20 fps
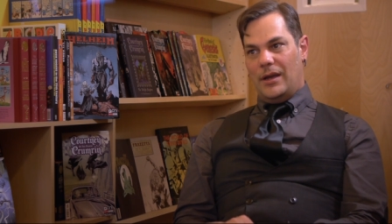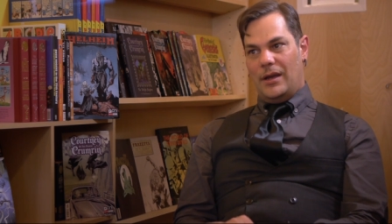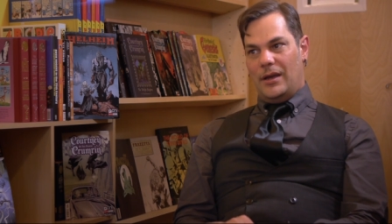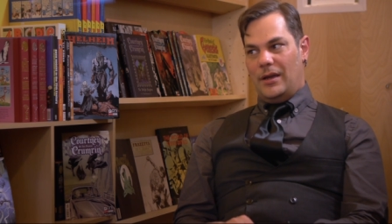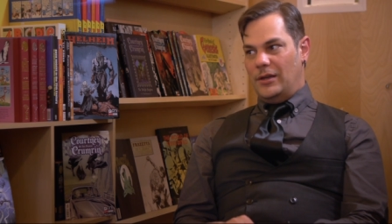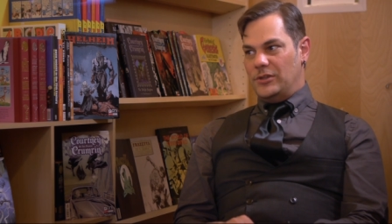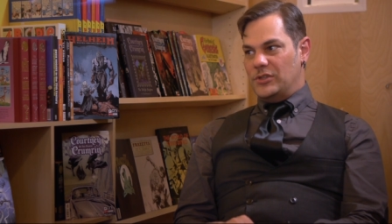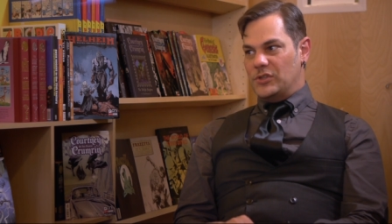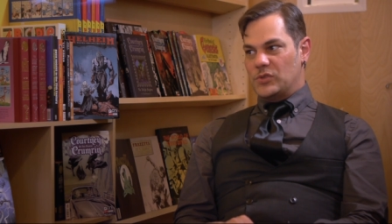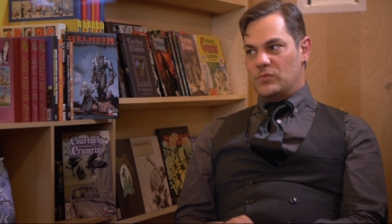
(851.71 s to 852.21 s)

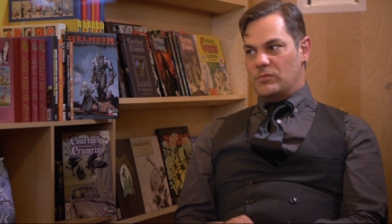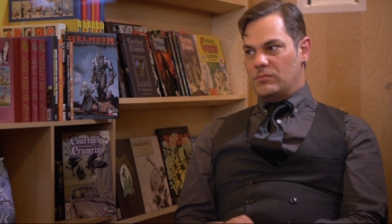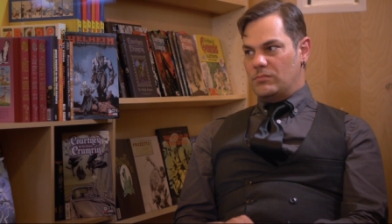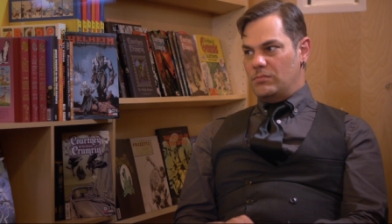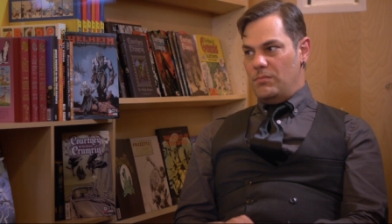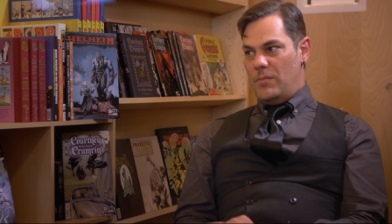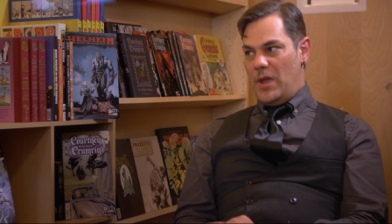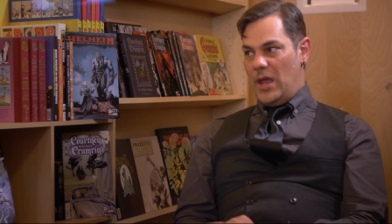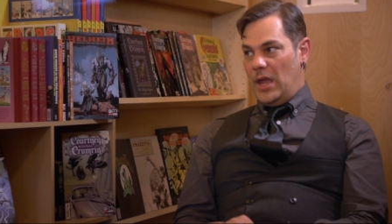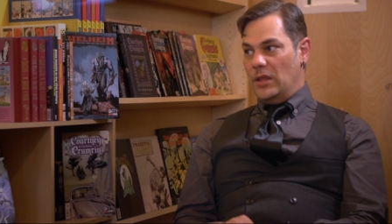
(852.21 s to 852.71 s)
I just
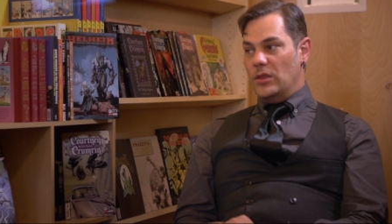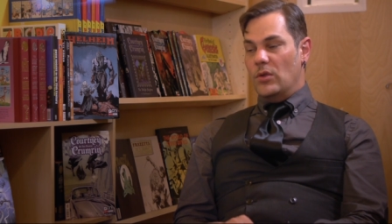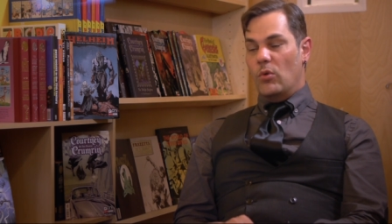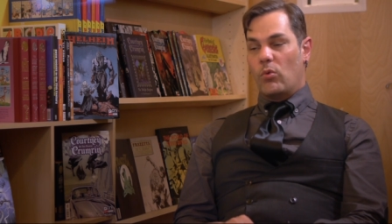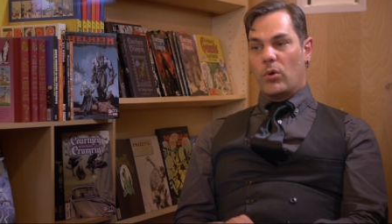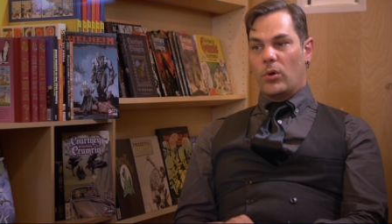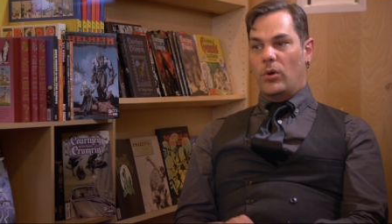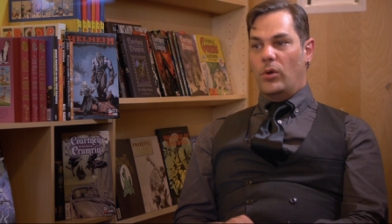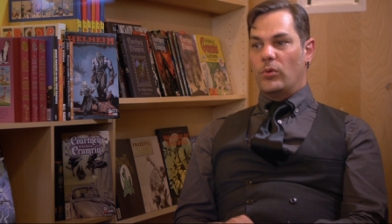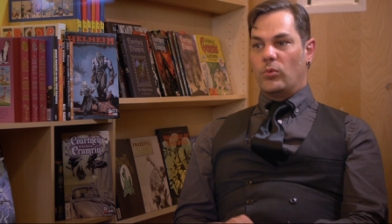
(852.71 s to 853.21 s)
made the
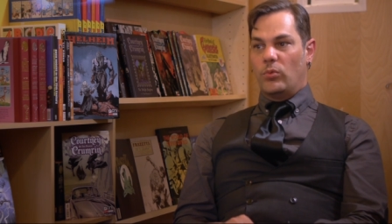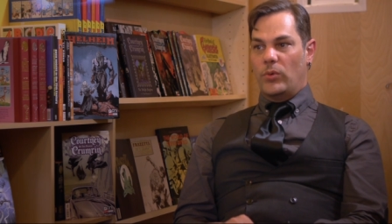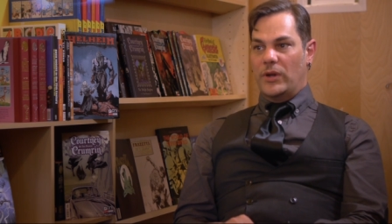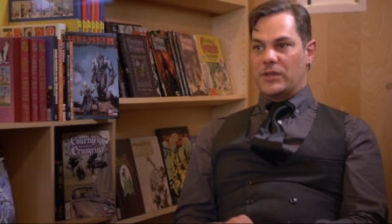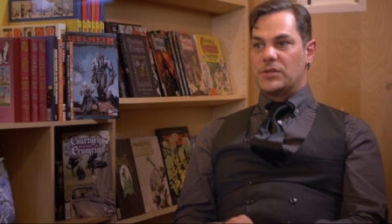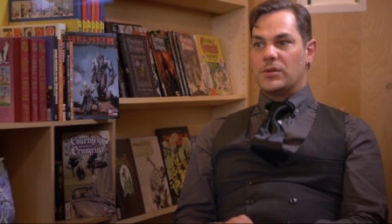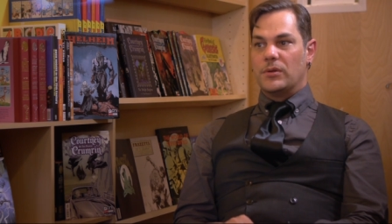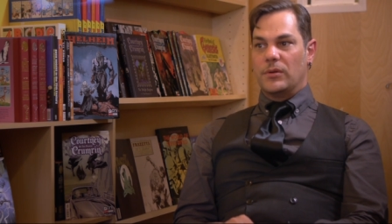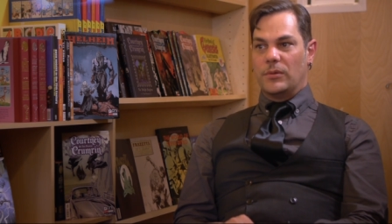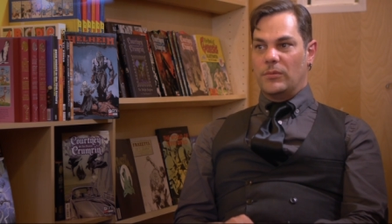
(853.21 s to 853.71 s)
world
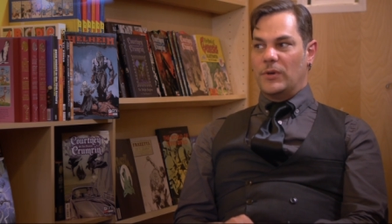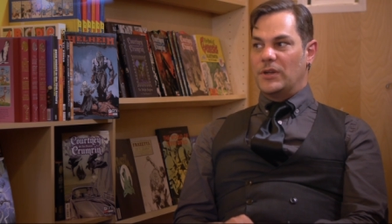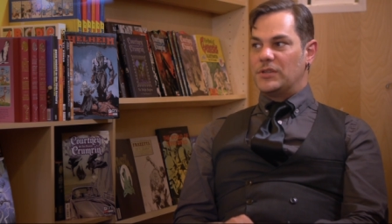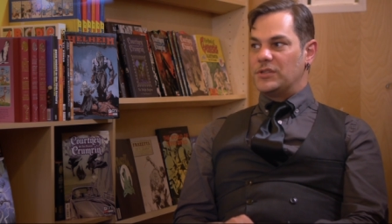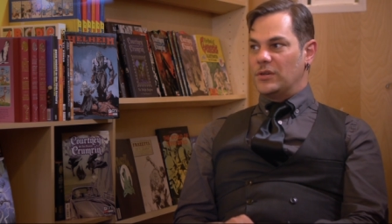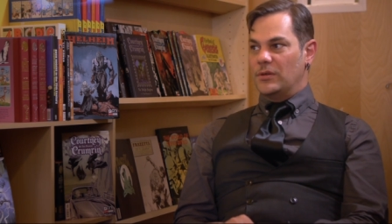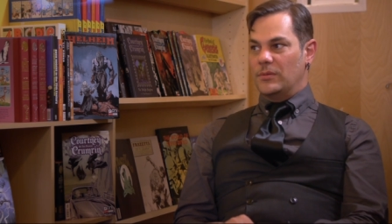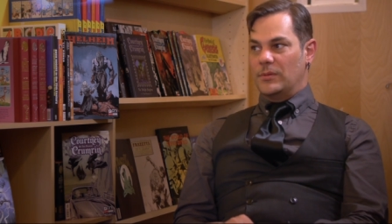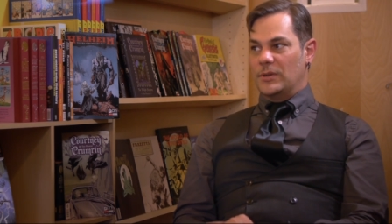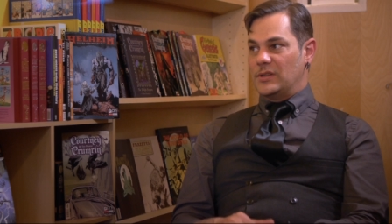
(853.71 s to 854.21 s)
richer and
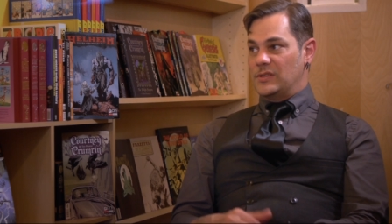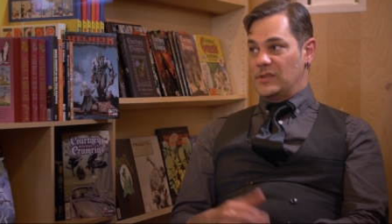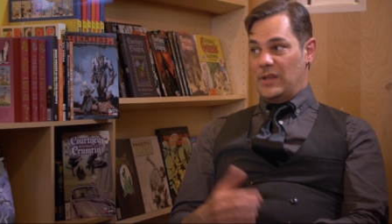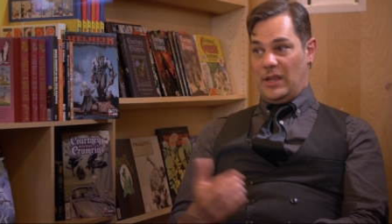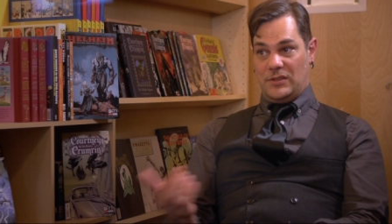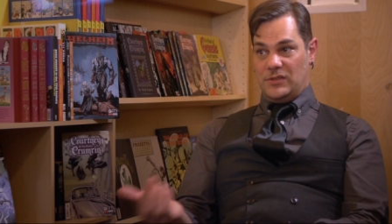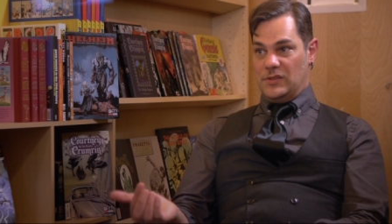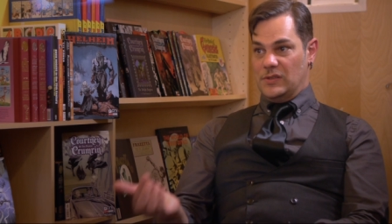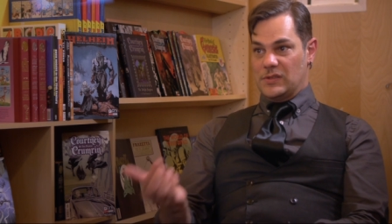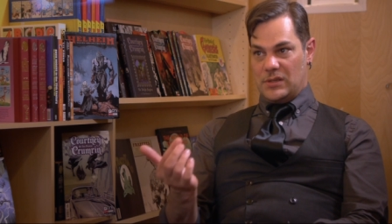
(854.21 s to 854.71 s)
richer because
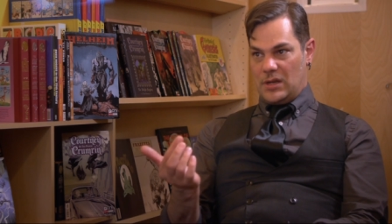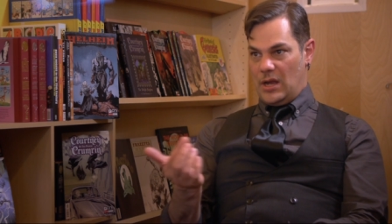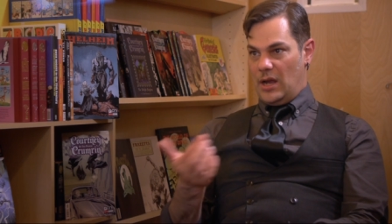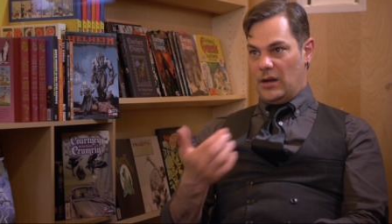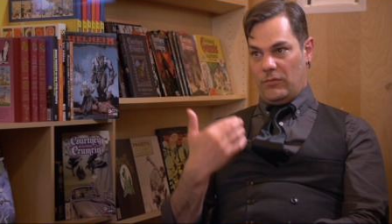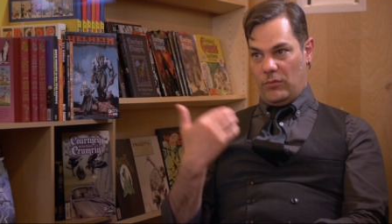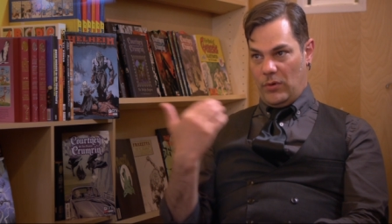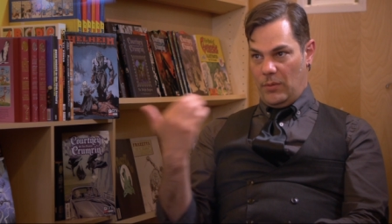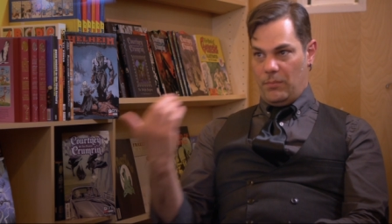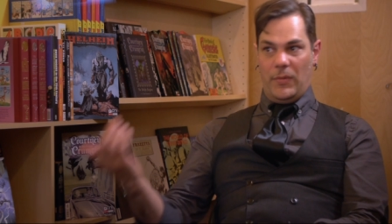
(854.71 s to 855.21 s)
that's just kind
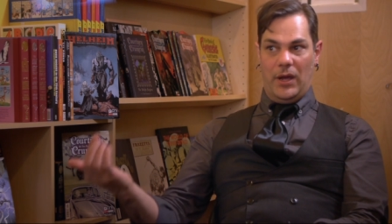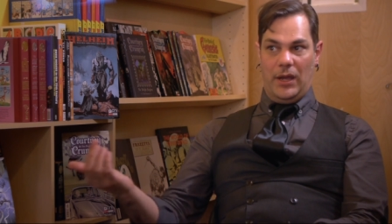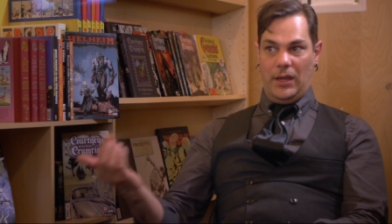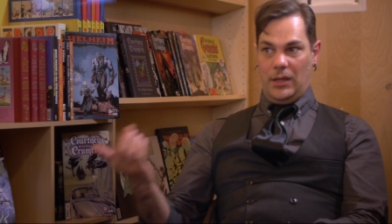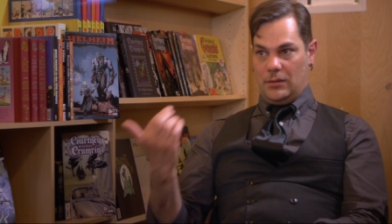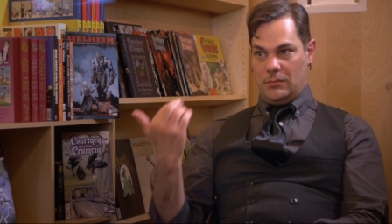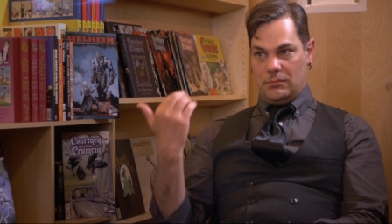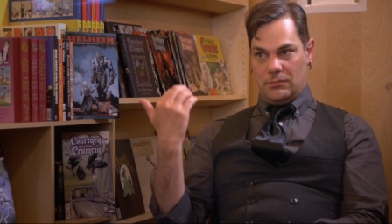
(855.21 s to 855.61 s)
of what my,